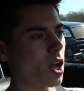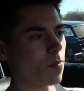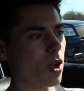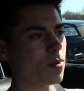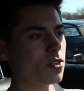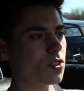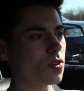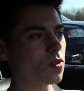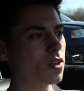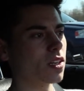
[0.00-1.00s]
I'll probably
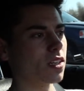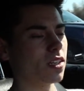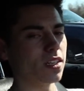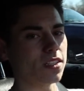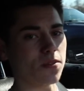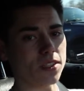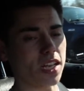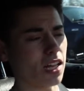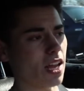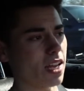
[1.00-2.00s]
do different
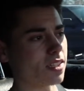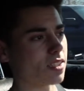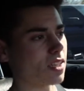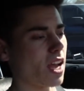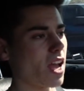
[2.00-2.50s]
taillights.